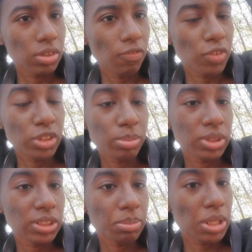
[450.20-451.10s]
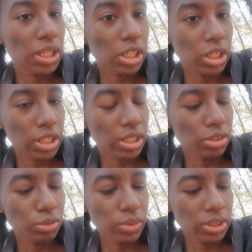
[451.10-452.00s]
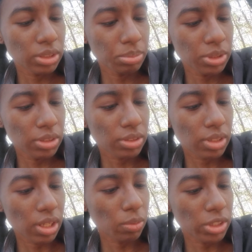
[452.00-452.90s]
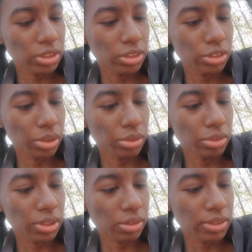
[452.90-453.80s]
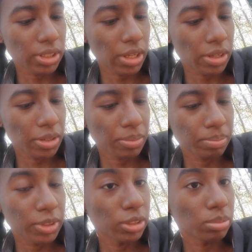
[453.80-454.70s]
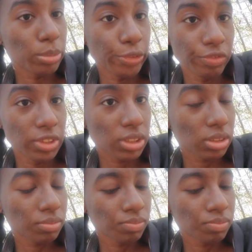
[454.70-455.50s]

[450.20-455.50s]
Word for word: Fresh Prince of Bel Air, I love Will Smith. I watch his shows all the time, his movies.